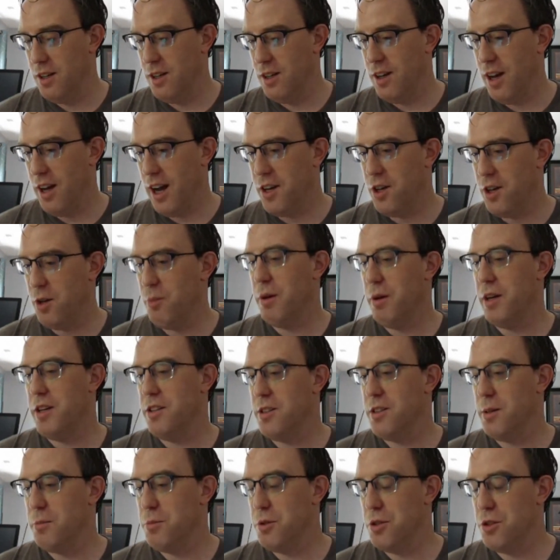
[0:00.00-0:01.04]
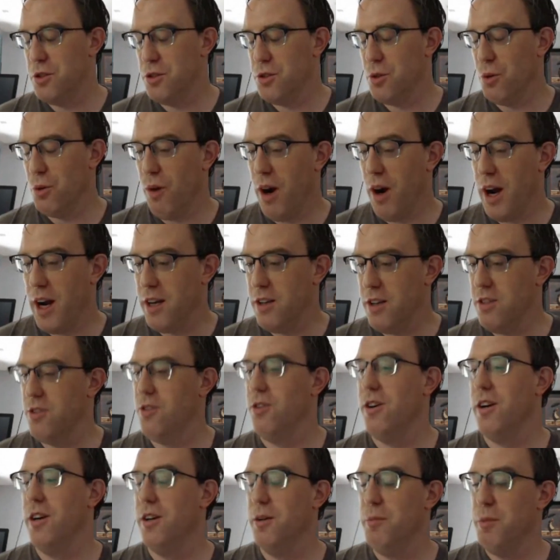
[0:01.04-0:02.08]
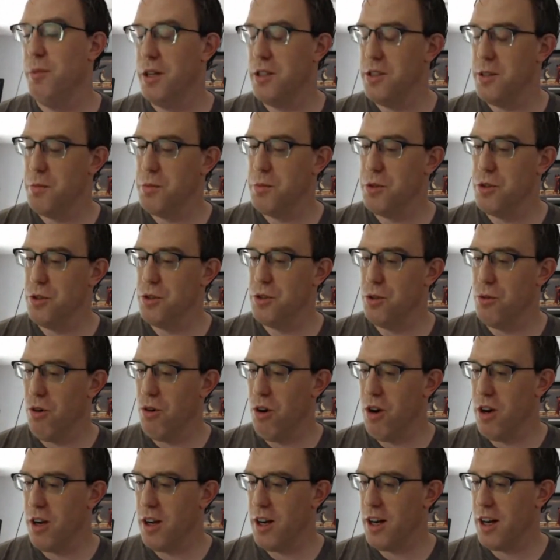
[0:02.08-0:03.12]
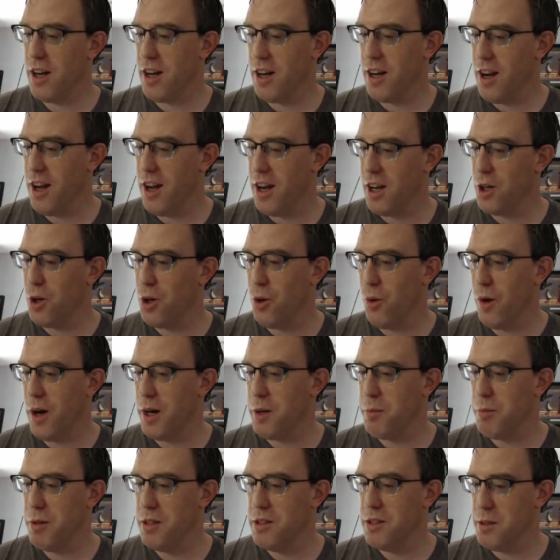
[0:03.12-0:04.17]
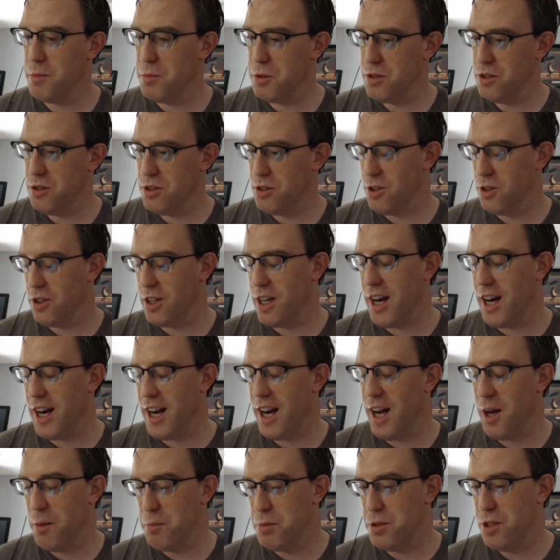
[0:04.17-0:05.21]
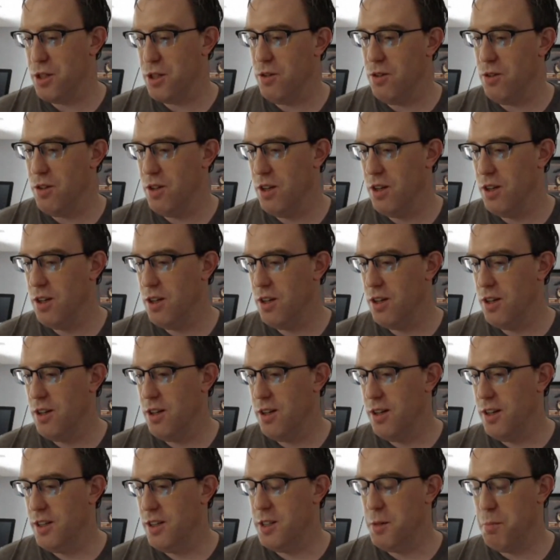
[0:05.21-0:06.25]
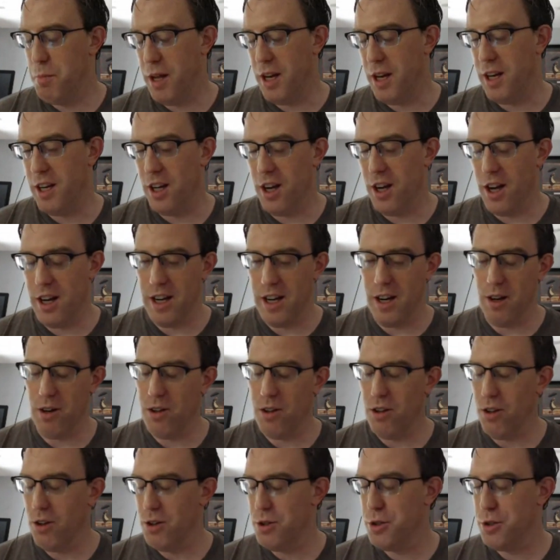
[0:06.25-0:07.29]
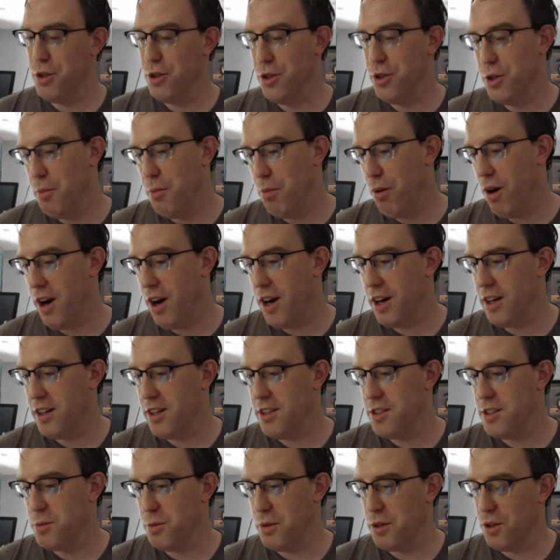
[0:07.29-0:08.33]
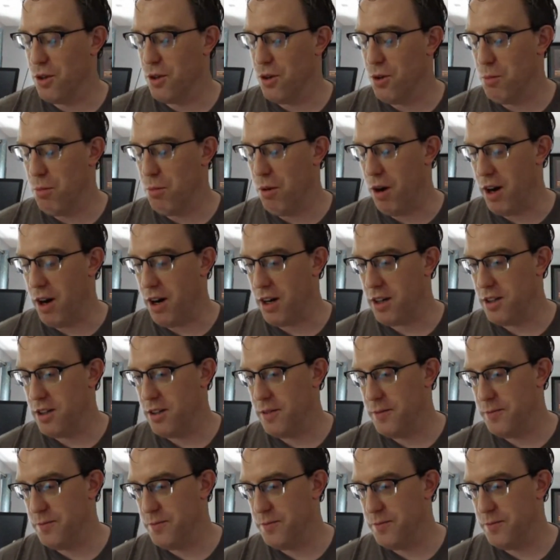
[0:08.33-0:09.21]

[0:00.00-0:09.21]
I knew my assumptions were right, or I knew my assumptions were wrong, and I can kind of correct my assumptions. So it kind of helps you depending on how close your new product is with your old product.